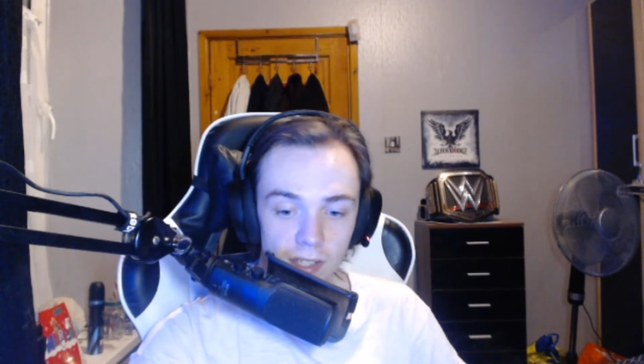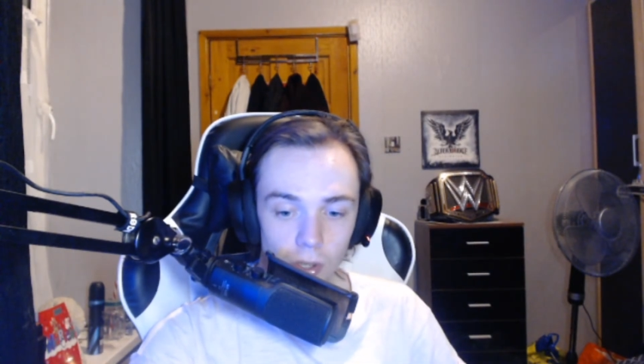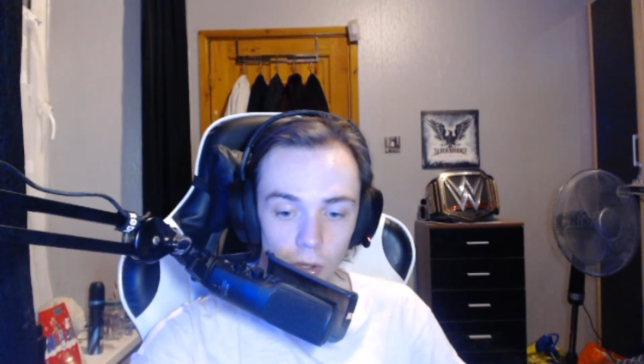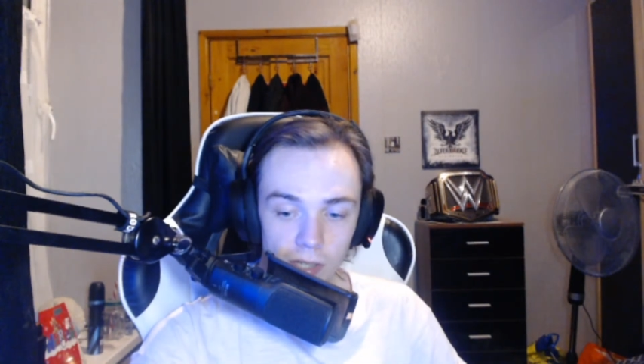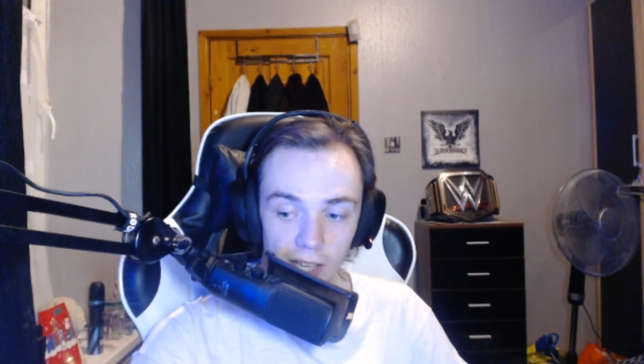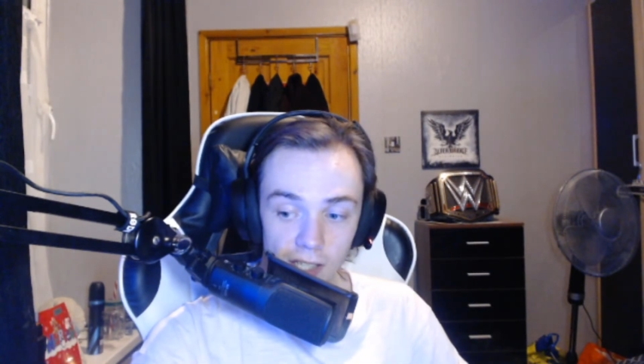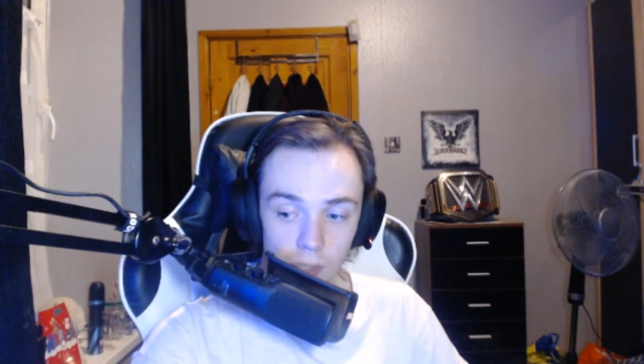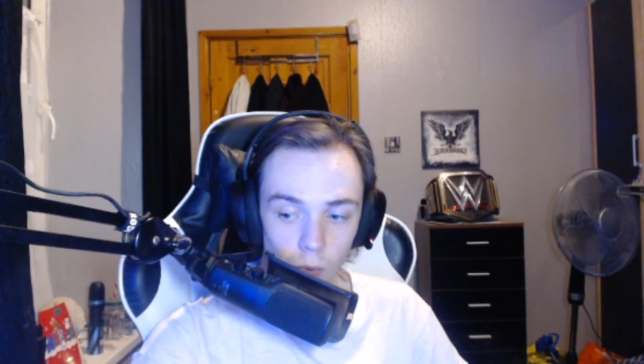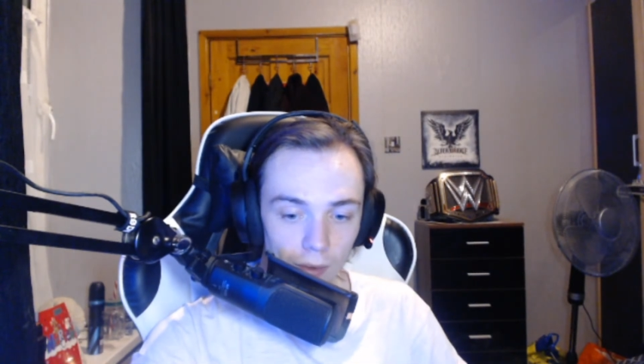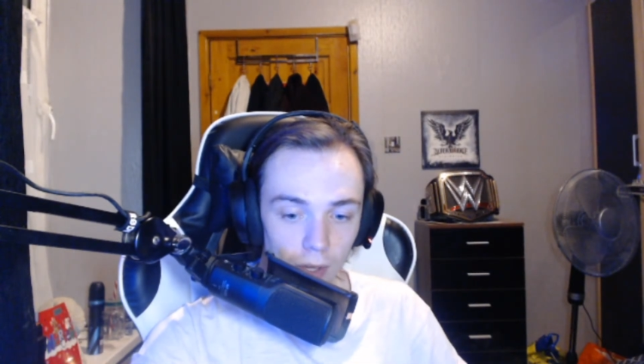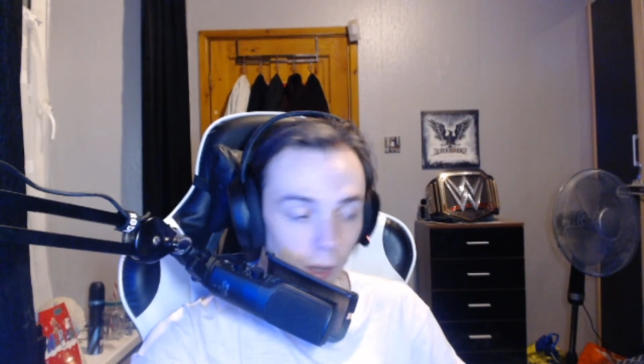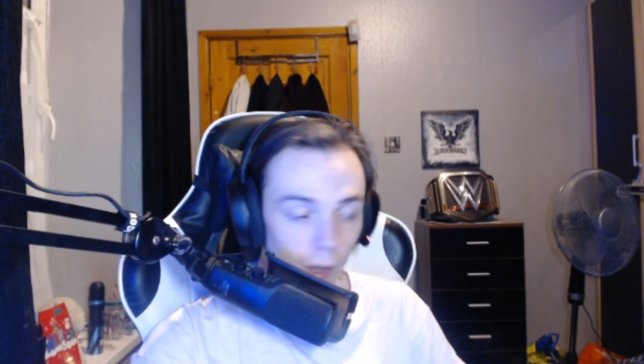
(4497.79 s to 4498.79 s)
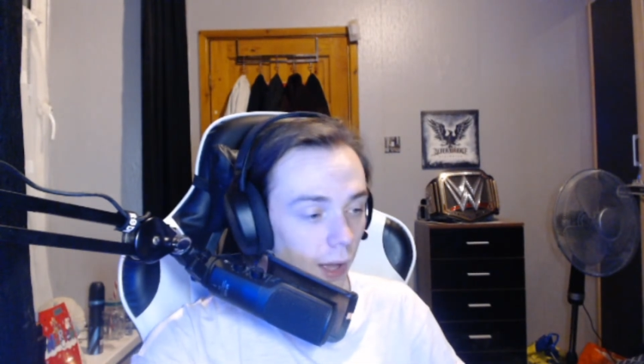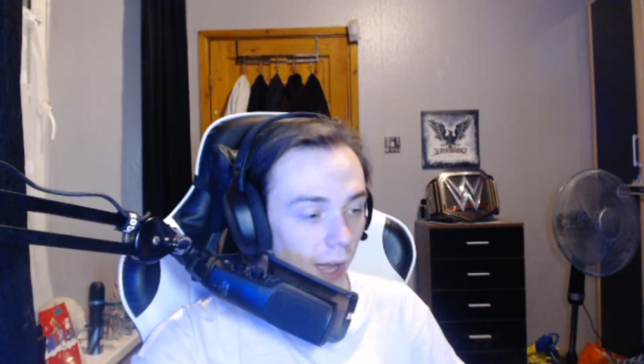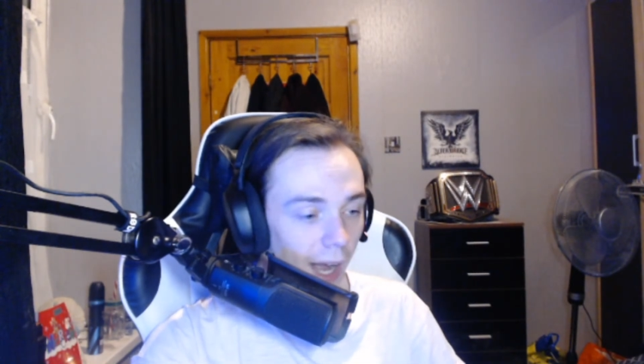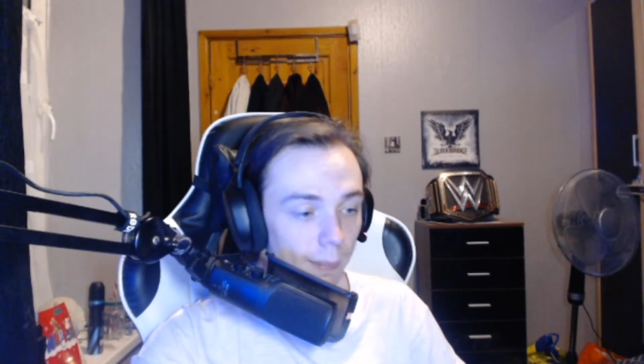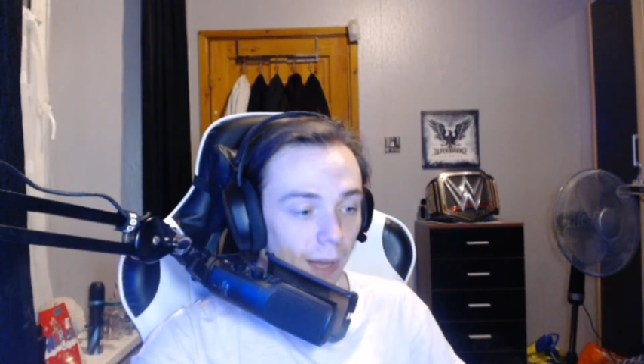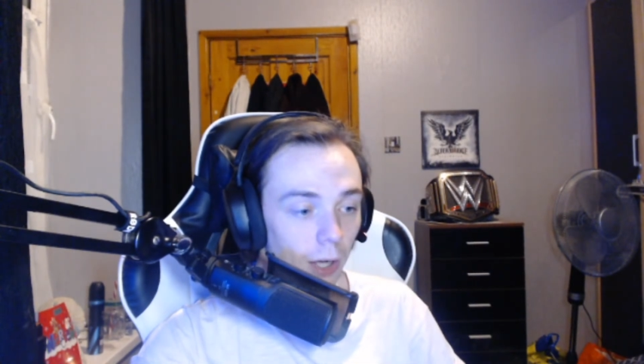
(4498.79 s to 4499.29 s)
or days, wherever you are.
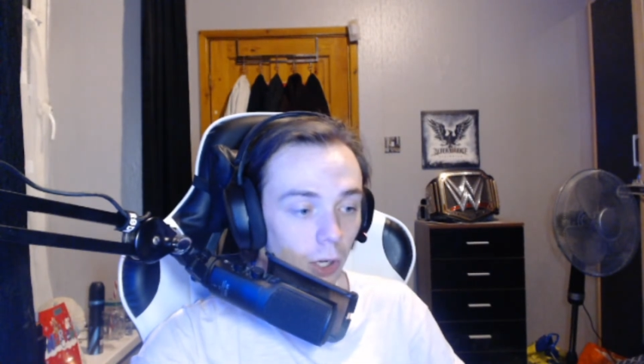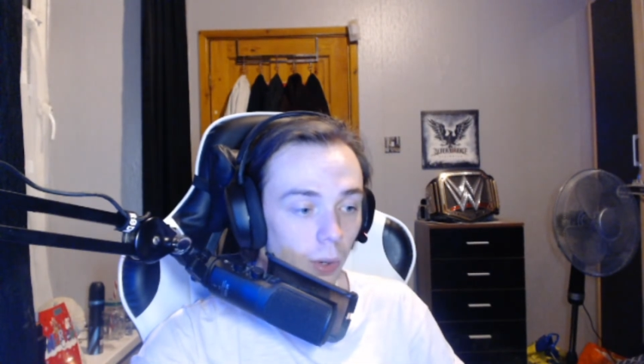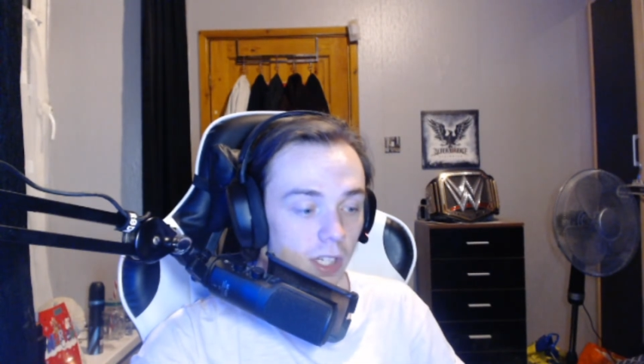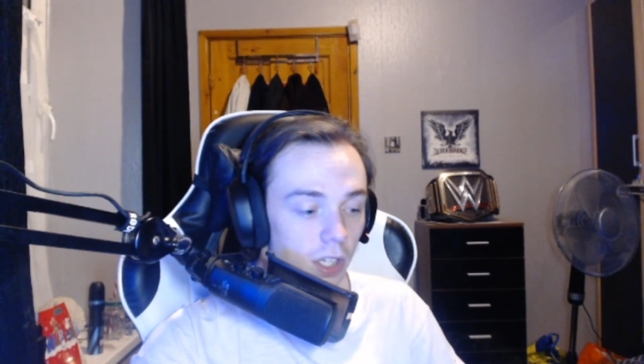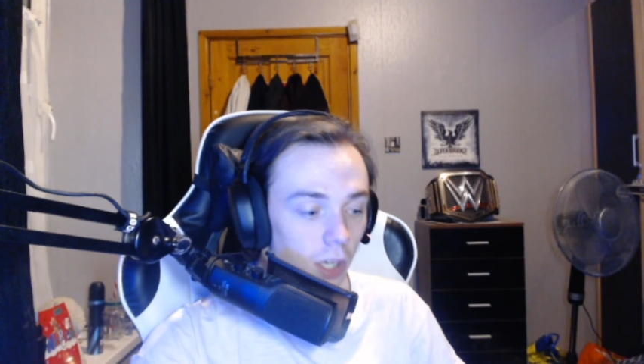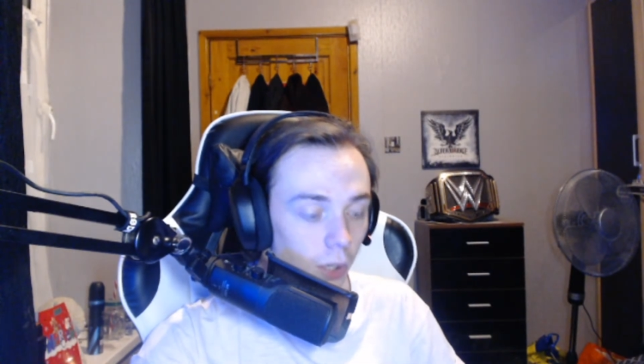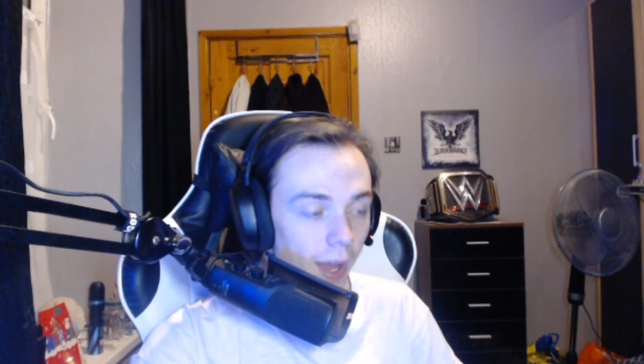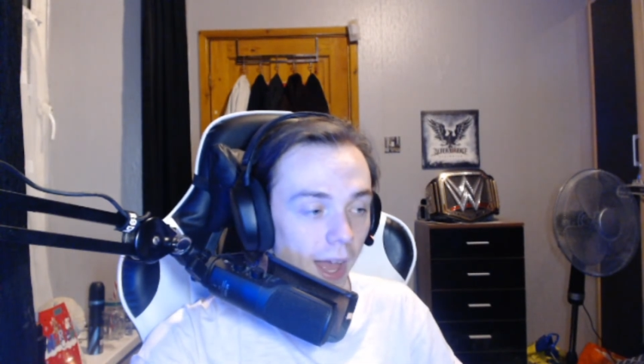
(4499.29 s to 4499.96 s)
I'm now going to go